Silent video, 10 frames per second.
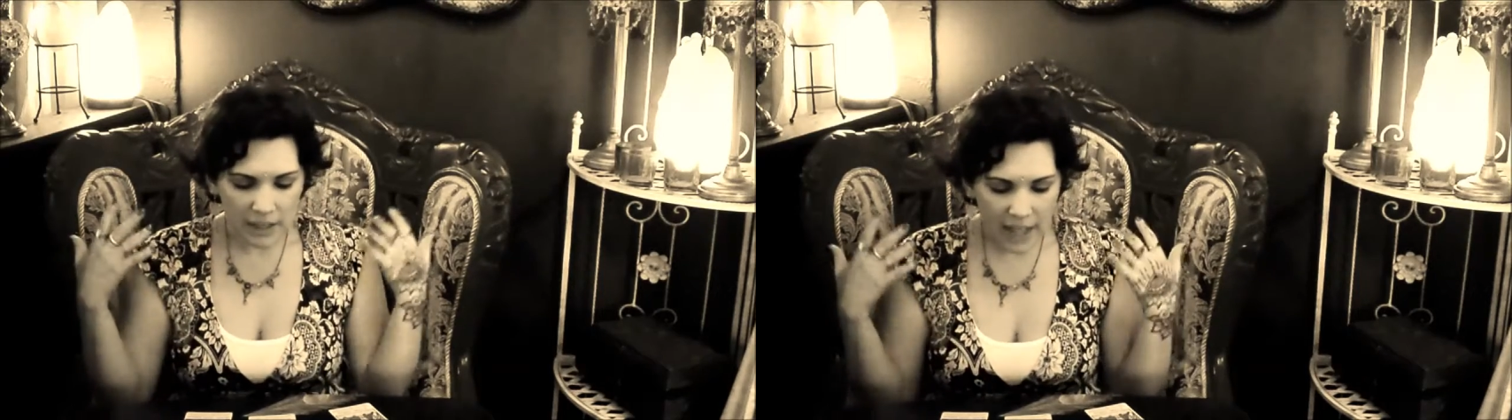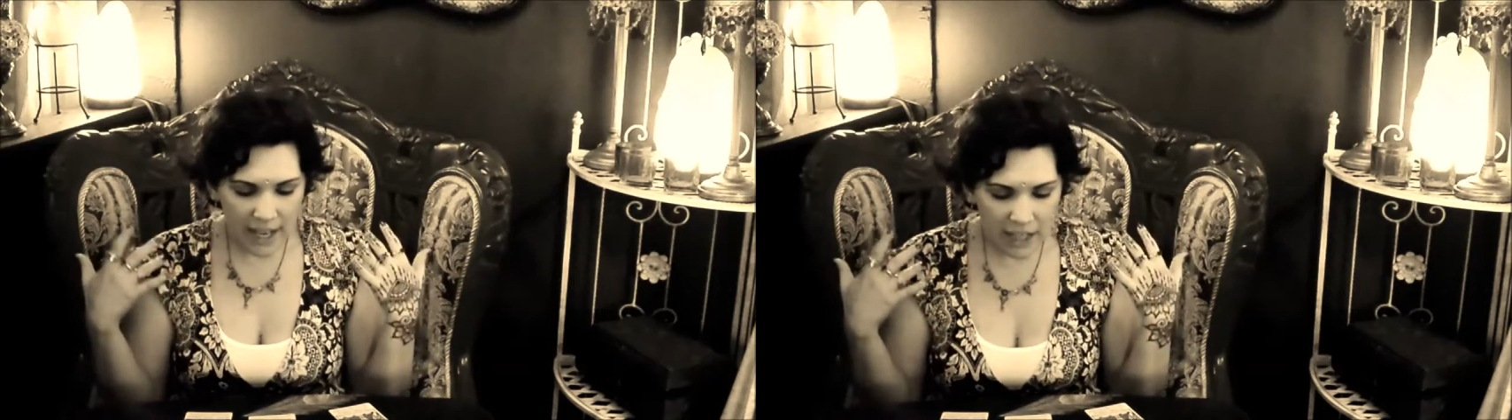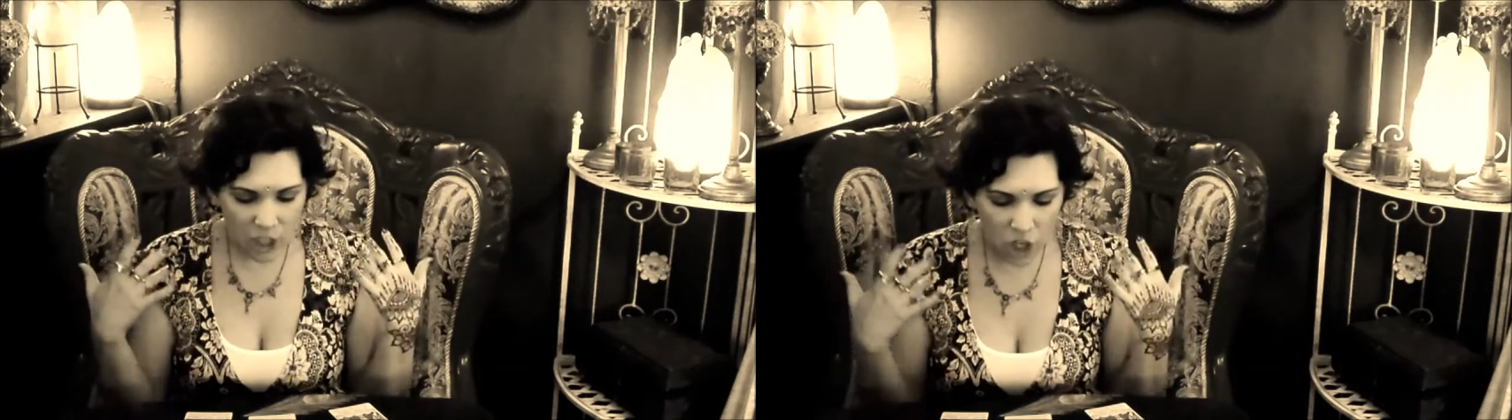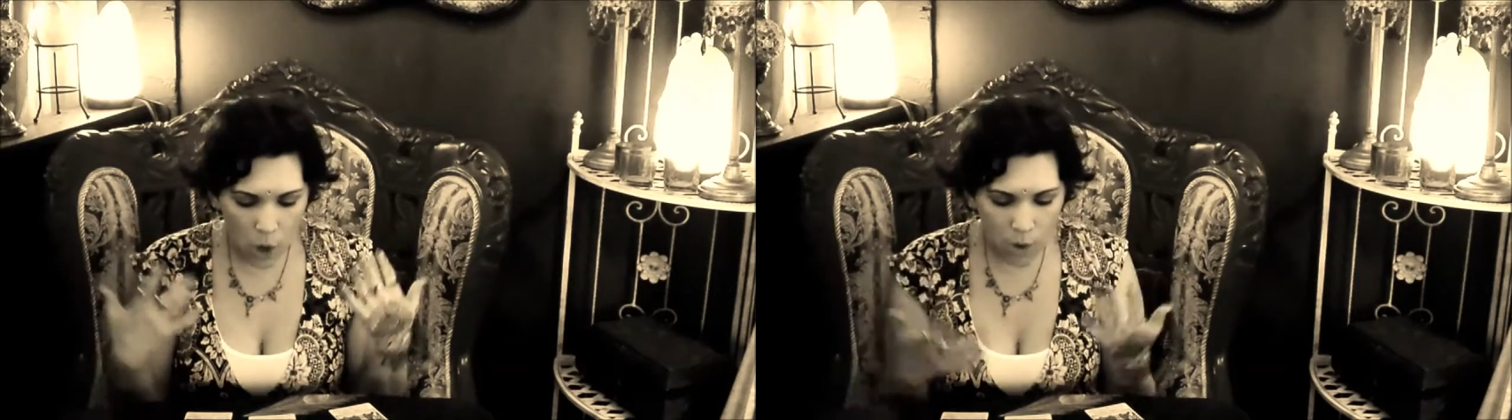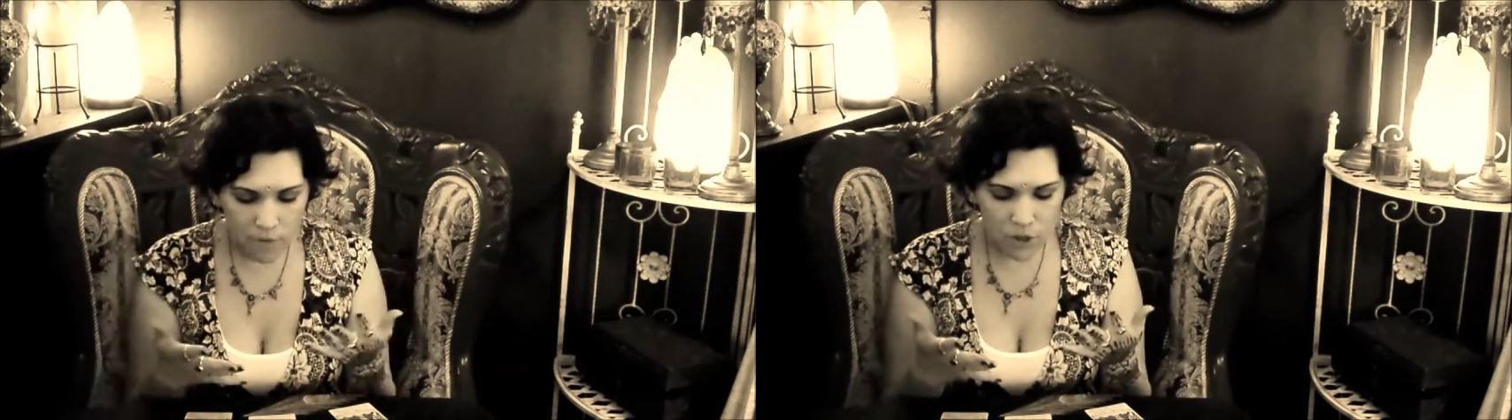Let
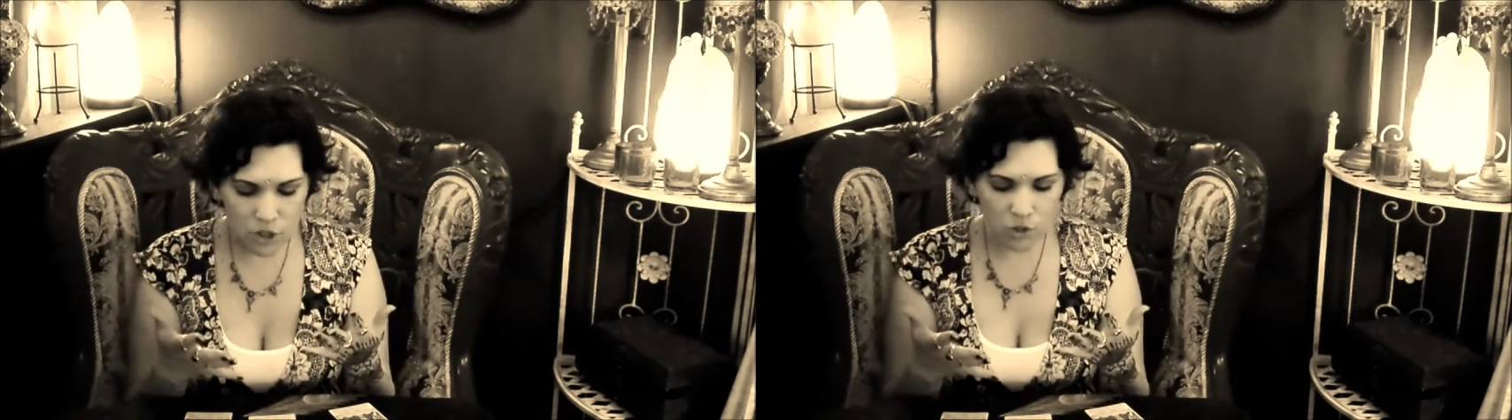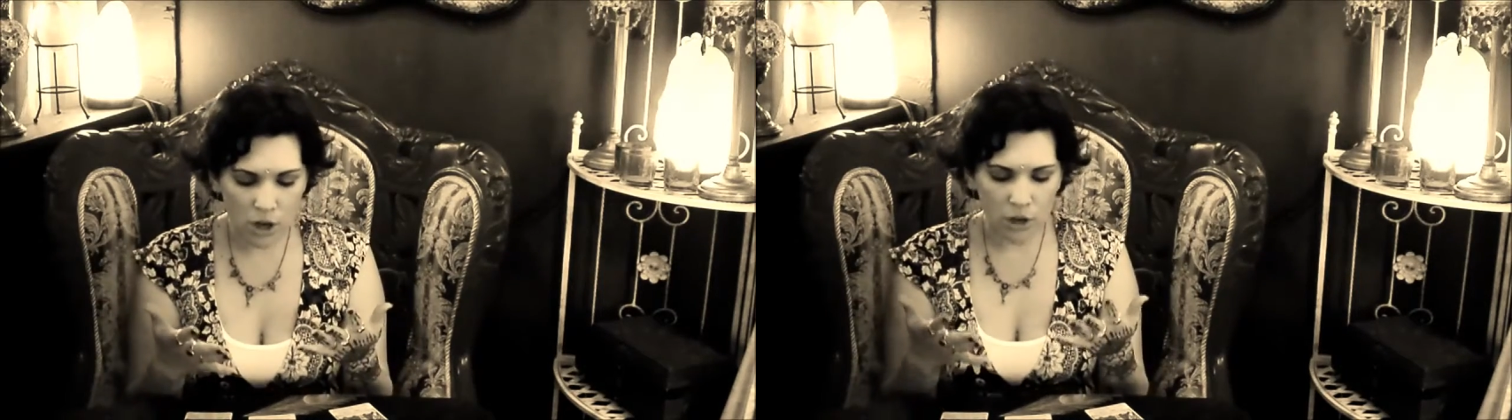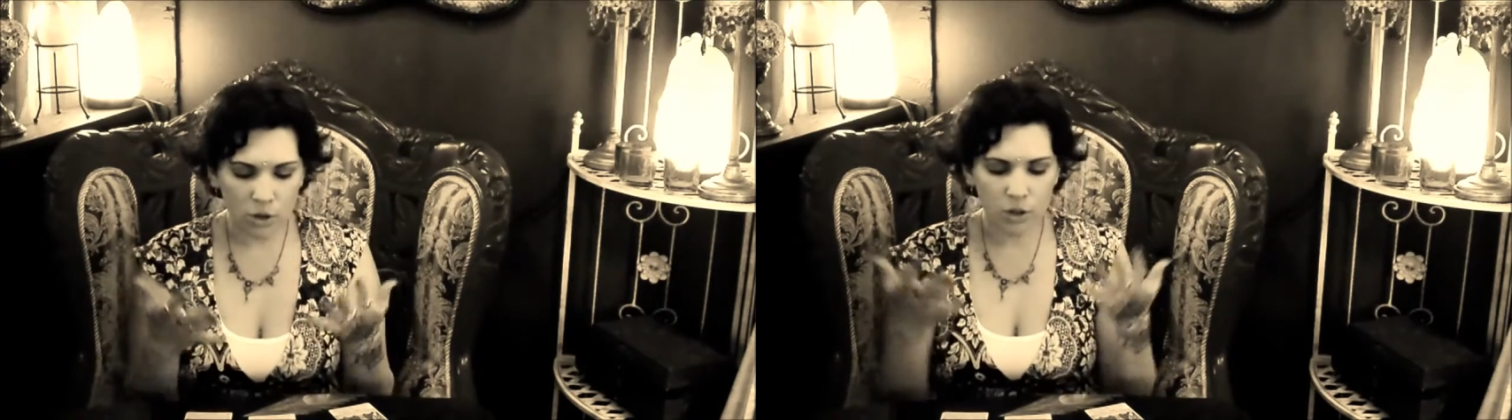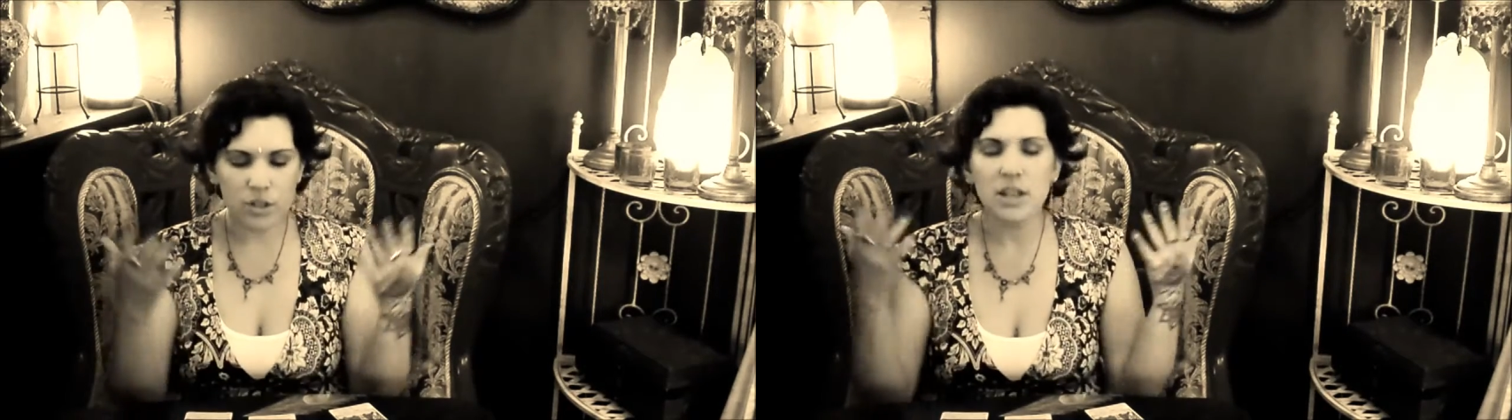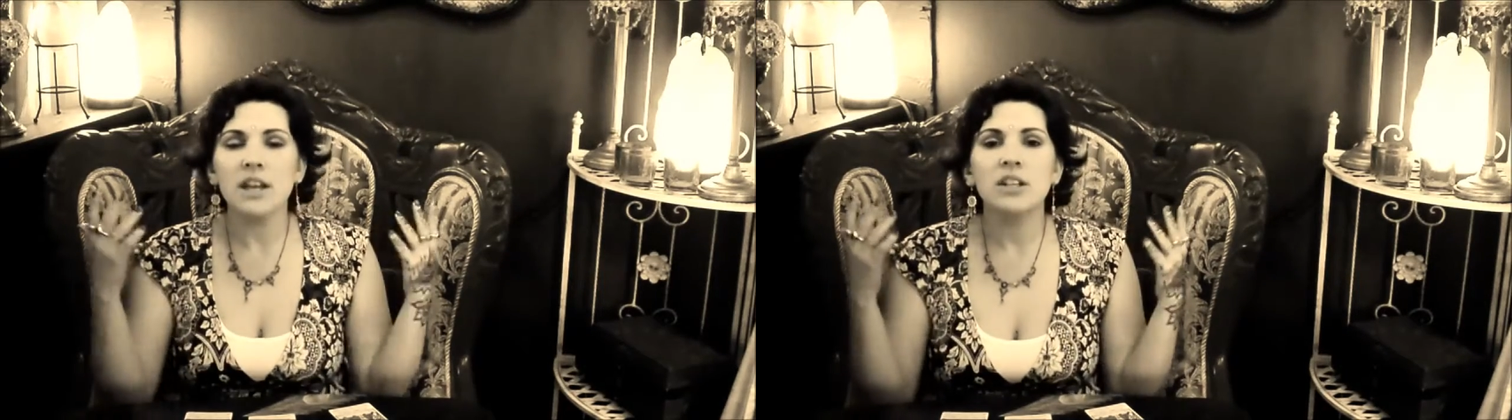go of the
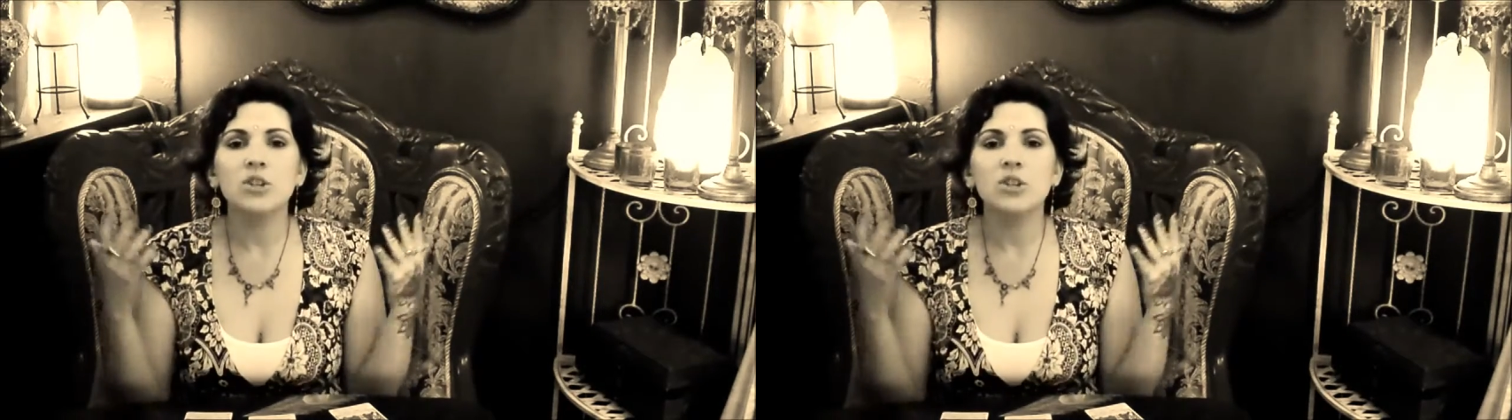struggles